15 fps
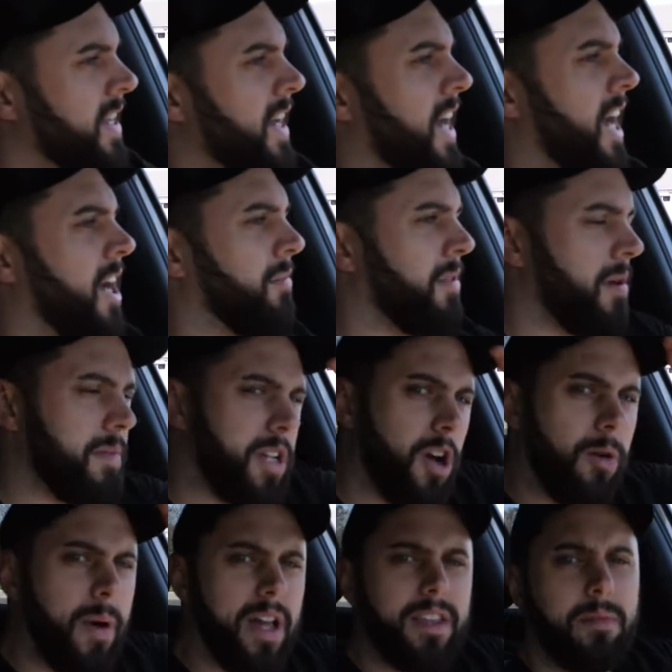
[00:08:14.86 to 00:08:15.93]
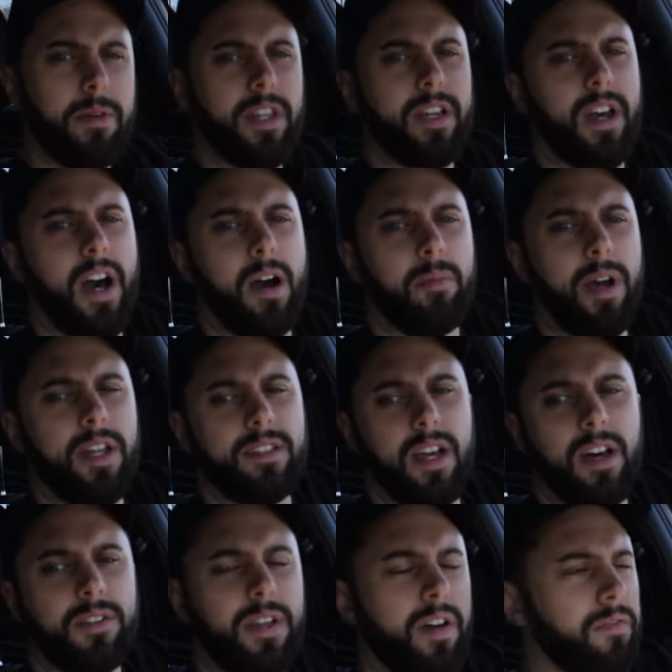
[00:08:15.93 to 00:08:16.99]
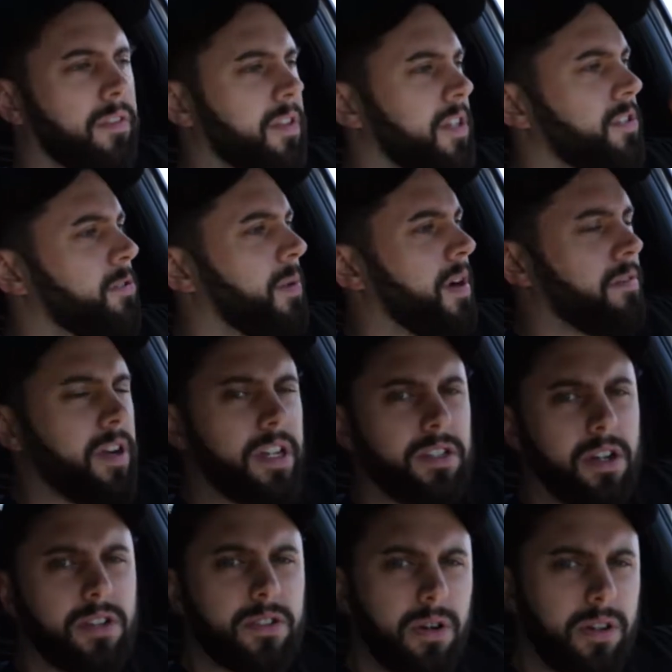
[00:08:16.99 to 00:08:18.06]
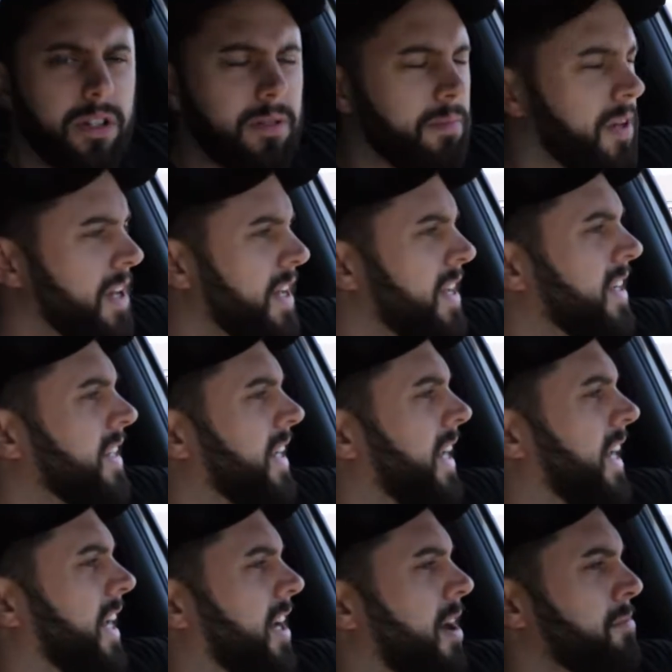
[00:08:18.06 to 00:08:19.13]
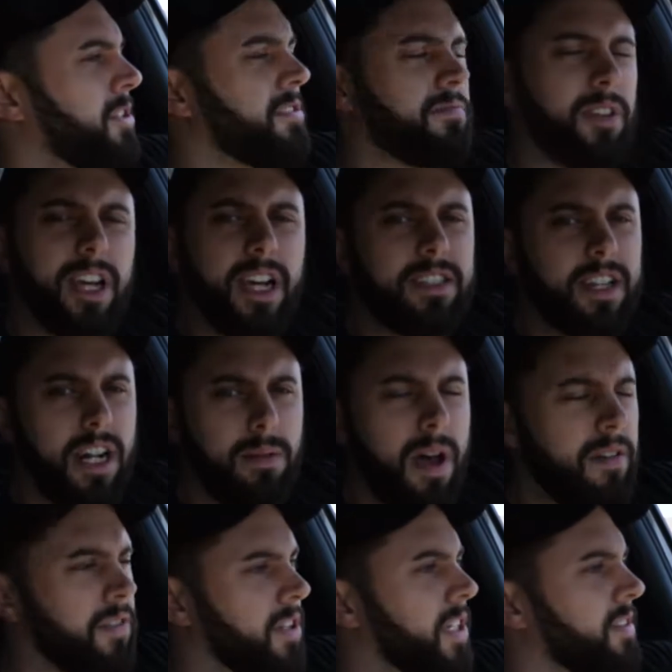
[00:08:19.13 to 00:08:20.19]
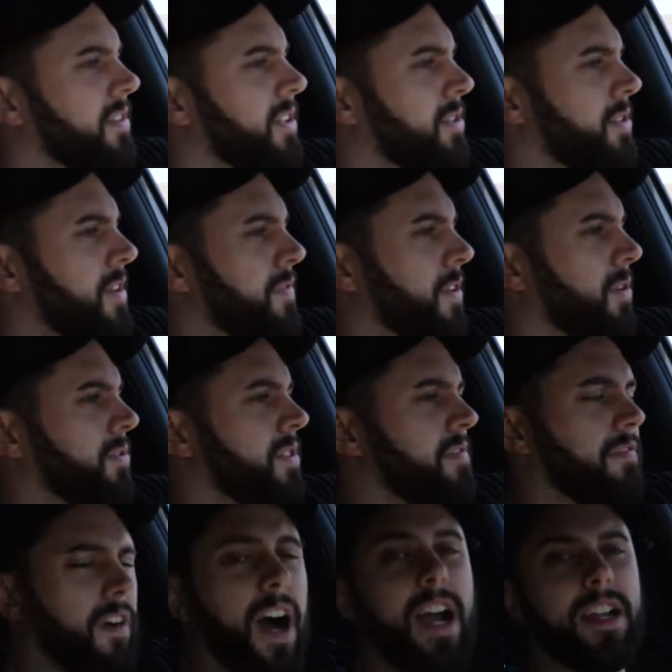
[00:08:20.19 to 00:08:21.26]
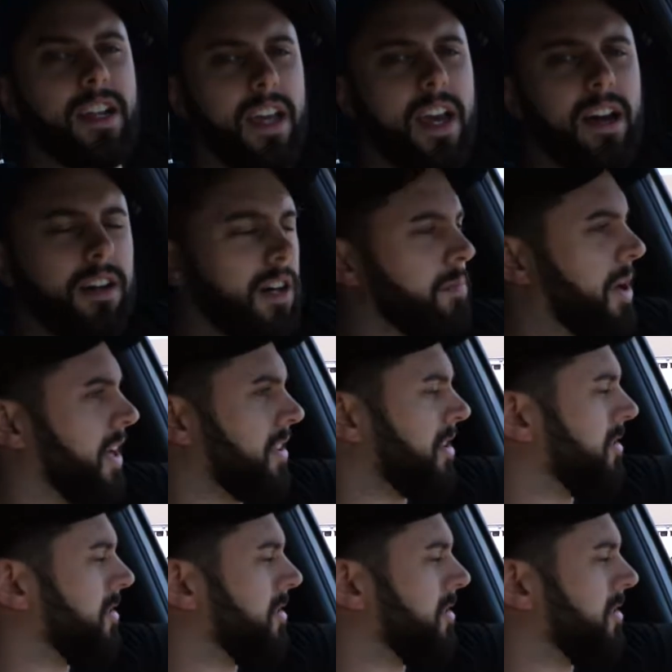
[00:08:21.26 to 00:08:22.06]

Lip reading: let me know about them in the comments. I'll definitely do my research on them. I'm just, like I said, I'm having a little difficulty finding out about